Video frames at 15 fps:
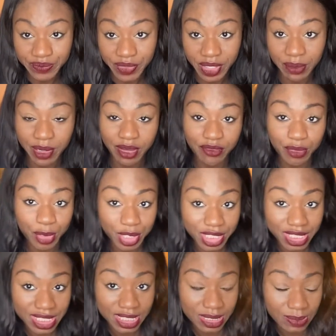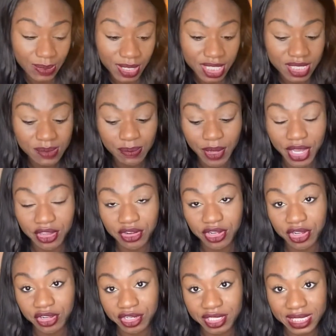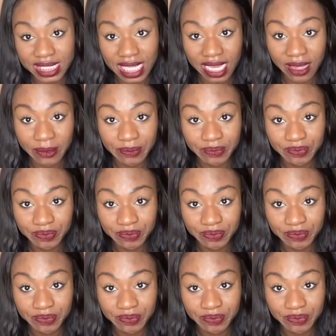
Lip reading: About 4 to 6 weeks prior to your exam.